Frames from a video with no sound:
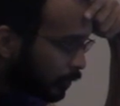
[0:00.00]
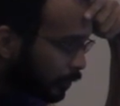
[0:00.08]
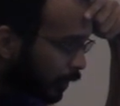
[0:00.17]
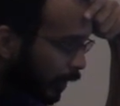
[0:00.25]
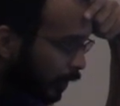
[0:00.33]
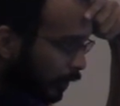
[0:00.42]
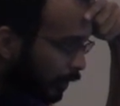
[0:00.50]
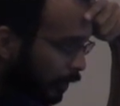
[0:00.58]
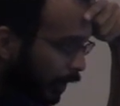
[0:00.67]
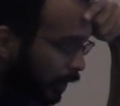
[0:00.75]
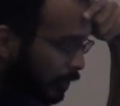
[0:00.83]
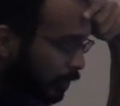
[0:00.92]
yeah, then
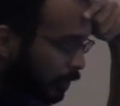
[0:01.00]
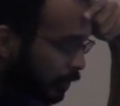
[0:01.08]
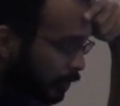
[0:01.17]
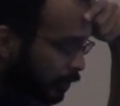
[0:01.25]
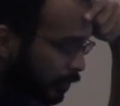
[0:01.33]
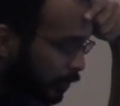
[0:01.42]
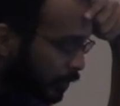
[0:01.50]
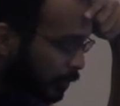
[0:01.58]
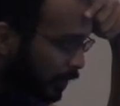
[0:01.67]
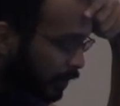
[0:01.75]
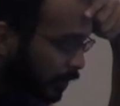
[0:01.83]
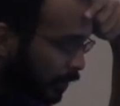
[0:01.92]
the execute just
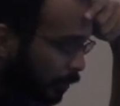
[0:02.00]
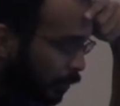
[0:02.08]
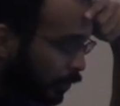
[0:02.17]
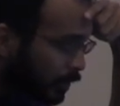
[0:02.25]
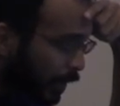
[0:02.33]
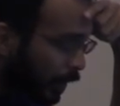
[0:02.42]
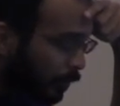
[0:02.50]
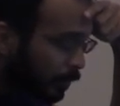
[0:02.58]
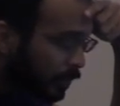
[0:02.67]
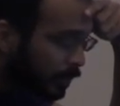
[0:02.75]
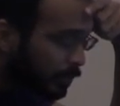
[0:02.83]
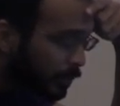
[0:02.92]
basically it puts out
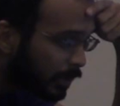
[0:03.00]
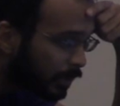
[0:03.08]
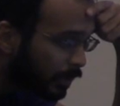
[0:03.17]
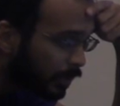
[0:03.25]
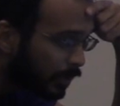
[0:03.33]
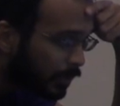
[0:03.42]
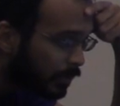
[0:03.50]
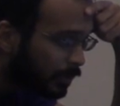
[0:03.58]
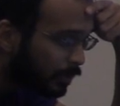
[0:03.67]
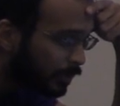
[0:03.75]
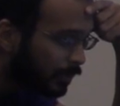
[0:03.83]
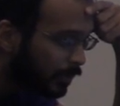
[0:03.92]
wheel speed and things.
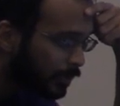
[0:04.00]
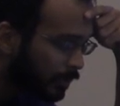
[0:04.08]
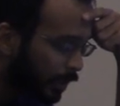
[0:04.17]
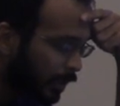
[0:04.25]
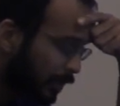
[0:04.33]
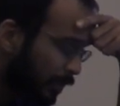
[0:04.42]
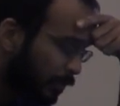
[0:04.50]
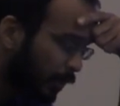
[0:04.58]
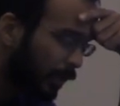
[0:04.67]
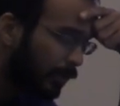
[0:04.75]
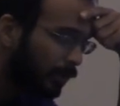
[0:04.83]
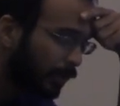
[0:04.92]
This is on a
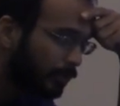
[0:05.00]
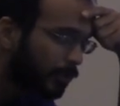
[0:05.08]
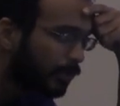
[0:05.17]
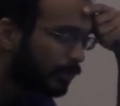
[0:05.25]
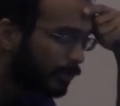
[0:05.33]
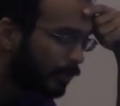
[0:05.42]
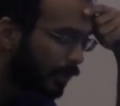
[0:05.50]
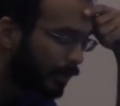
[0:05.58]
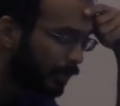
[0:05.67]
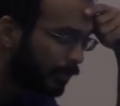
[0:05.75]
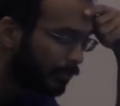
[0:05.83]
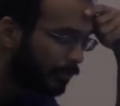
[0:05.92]
debugger level, so that
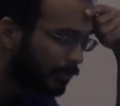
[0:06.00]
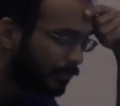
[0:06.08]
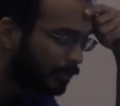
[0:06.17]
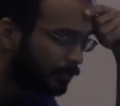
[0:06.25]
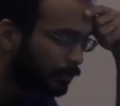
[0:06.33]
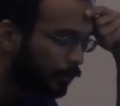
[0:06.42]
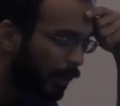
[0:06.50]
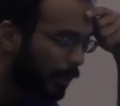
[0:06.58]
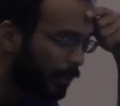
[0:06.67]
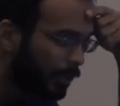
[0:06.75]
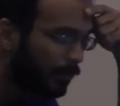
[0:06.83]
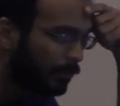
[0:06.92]
if we're up
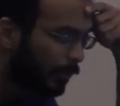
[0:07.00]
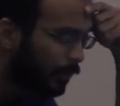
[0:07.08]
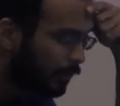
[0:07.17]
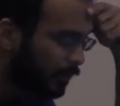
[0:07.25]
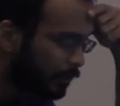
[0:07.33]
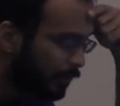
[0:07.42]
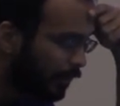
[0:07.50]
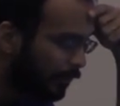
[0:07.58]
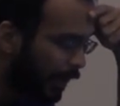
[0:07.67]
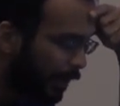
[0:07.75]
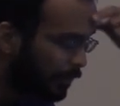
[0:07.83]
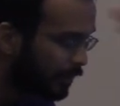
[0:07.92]
at info, this would never
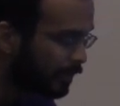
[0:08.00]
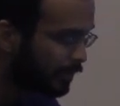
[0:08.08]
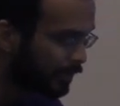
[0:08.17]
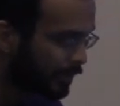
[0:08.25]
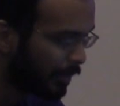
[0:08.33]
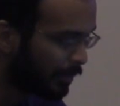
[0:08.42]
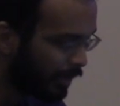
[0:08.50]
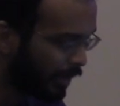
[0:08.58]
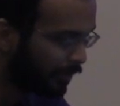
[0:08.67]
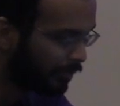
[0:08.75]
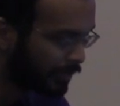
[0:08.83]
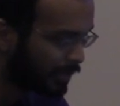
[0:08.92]
happen, because this is happening
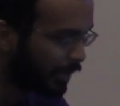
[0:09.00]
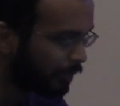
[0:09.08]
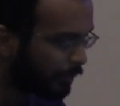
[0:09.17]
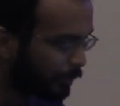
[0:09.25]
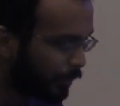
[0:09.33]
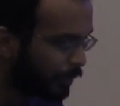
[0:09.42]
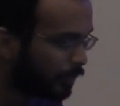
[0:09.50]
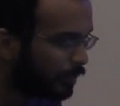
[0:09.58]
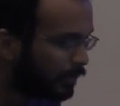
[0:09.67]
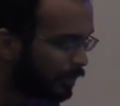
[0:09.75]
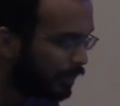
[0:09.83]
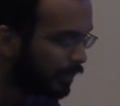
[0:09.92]
every cycle through.
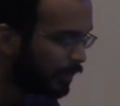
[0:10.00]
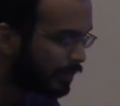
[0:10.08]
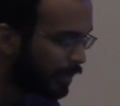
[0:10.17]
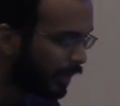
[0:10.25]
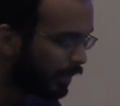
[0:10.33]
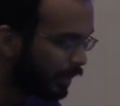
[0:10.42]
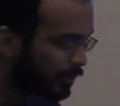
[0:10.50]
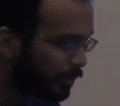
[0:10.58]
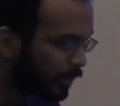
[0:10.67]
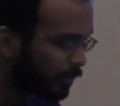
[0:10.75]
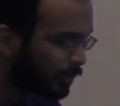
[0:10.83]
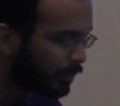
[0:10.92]
It's telling us
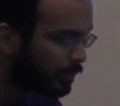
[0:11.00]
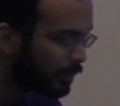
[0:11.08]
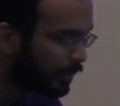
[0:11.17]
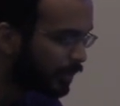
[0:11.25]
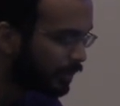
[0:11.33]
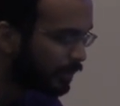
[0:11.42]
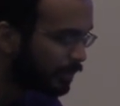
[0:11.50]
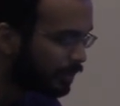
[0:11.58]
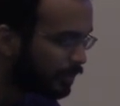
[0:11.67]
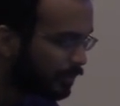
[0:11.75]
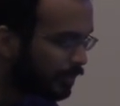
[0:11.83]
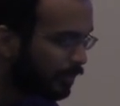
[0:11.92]
what the wheel speed
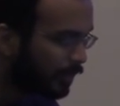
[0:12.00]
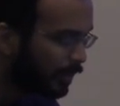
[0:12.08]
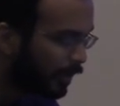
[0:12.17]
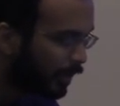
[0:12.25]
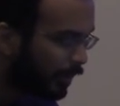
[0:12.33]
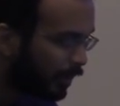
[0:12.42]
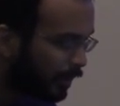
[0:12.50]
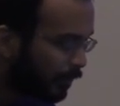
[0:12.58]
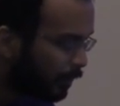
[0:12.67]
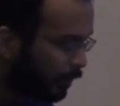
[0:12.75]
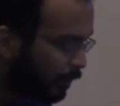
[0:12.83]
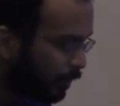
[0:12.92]
is. Um,